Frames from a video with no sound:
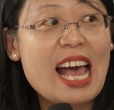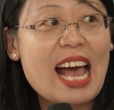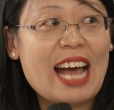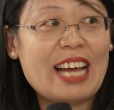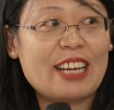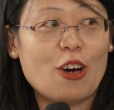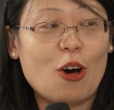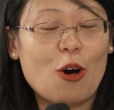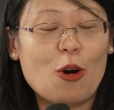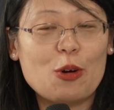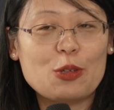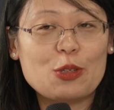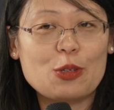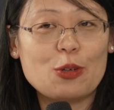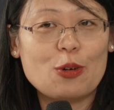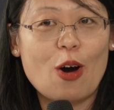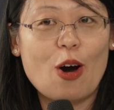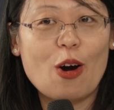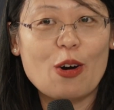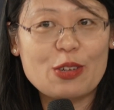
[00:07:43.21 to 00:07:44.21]
and
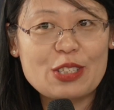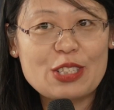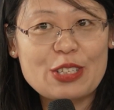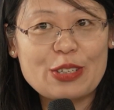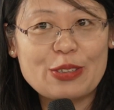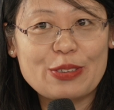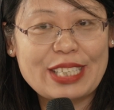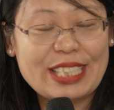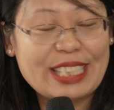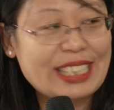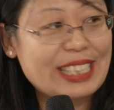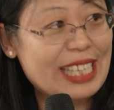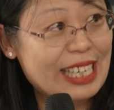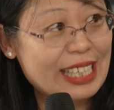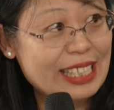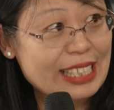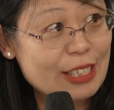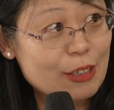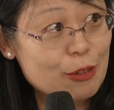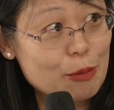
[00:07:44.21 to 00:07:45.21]
also
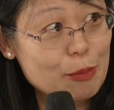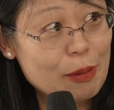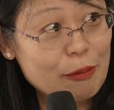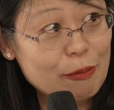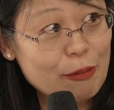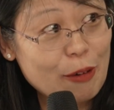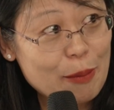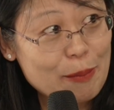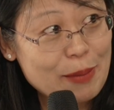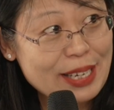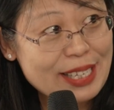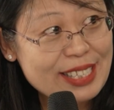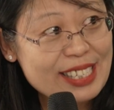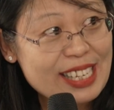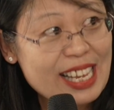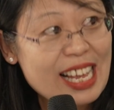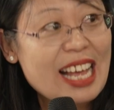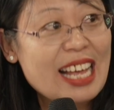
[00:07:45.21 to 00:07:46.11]
osteoconductive performance.